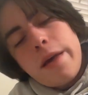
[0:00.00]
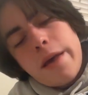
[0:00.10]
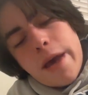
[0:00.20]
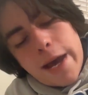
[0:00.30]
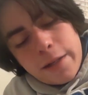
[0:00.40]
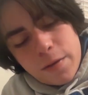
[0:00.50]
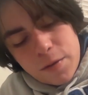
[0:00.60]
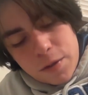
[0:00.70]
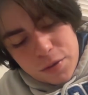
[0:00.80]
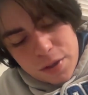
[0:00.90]

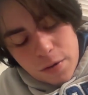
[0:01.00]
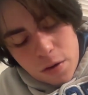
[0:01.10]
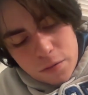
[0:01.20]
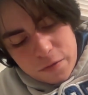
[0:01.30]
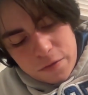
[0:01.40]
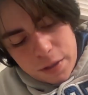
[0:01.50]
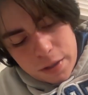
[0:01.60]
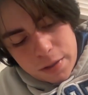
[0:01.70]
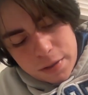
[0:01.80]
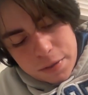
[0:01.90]
Actors use their own
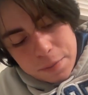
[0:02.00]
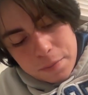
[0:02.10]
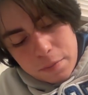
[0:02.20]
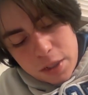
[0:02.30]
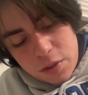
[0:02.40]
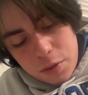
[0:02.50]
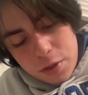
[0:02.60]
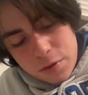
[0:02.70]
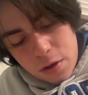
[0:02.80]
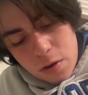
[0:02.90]
feelings. Must we
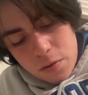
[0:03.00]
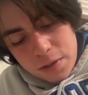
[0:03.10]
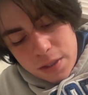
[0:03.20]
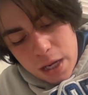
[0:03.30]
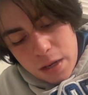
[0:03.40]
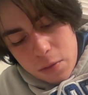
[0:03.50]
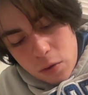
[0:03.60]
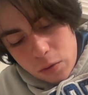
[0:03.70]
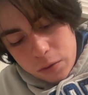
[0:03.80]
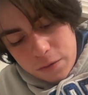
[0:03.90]
use our own same
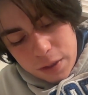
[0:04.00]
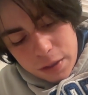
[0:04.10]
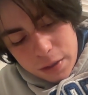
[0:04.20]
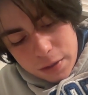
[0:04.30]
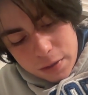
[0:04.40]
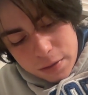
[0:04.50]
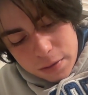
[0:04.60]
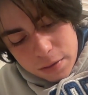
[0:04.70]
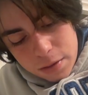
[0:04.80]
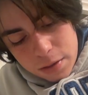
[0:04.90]
old feelings?
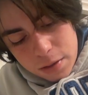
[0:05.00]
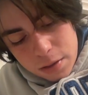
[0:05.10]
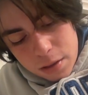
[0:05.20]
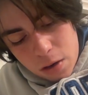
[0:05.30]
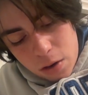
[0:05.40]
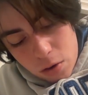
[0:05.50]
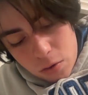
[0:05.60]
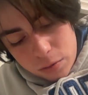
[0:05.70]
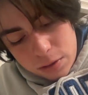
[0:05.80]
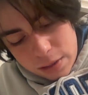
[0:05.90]
Our
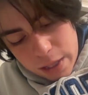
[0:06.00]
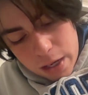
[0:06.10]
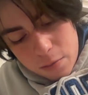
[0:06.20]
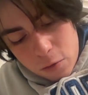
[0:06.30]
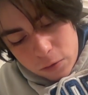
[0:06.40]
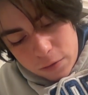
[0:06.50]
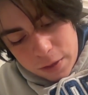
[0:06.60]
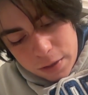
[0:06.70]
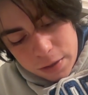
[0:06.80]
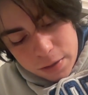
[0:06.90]
own same old
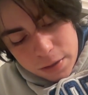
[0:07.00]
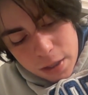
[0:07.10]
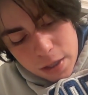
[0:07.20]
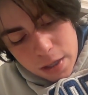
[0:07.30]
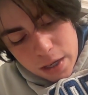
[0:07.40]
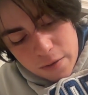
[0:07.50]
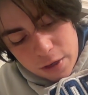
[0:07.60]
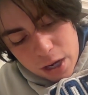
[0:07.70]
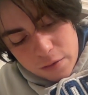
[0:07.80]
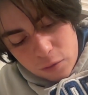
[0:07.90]
feelings? In every
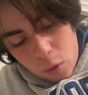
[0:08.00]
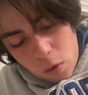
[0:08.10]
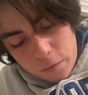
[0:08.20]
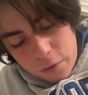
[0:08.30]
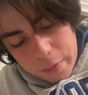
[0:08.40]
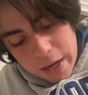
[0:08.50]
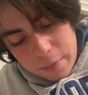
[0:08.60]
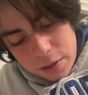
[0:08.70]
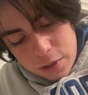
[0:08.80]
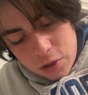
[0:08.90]
kind of role, from
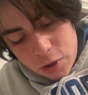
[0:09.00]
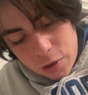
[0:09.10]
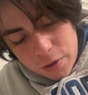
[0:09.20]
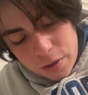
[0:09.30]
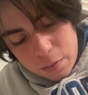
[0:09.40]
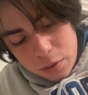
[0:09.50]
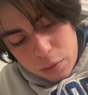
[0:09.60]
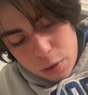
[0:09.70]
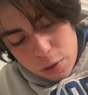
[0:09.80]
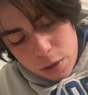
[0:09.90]
Hamlet to Sugar and the
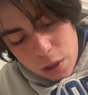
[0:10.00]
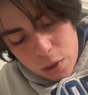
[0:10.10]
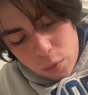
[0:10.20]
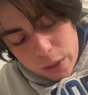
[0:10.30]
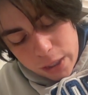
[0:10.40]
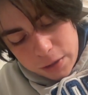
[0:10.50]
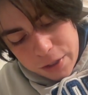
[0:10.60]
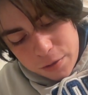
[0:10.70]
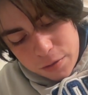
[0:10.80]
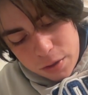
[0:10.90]
Bluebird? What else
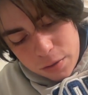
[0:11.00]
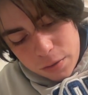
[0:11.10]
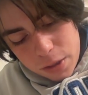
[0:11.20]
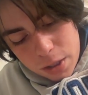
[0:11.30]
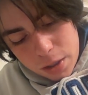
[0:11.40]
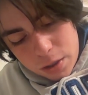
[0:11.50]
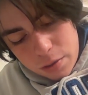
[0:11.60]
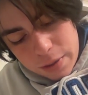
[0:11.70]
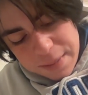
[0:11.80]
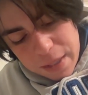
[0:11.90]
can you do? Do you
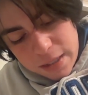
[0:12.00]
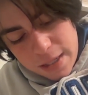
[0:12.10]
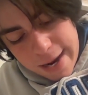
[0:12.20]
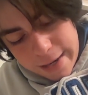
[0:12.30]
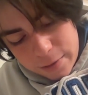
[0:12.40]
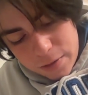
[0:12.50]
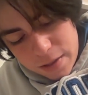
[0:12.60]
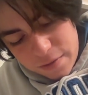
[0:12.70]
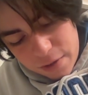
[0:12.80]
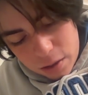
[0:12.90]
expect an actor to
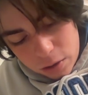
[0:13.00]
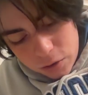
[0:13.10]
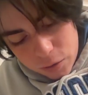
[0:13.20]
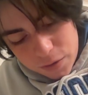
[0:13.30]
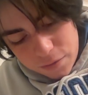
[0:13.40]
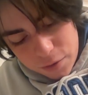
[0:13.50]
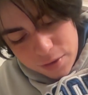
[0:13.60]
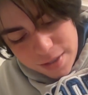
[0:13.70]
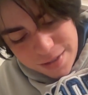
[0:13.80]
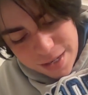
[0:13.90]
invent all sorts of new
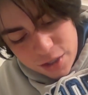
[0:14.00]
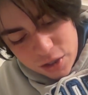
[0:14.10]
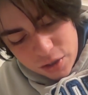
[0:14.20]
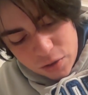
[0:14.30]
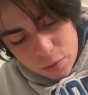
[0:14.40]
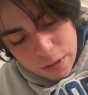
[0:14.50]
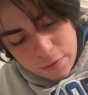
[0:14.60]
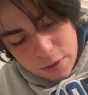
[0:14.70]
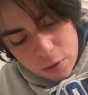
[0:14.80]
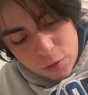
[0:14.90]
sensations or
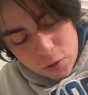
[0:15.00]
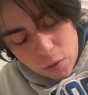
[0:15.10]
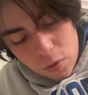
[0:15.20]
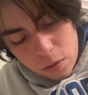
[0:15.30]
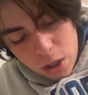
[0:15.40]
even a new soul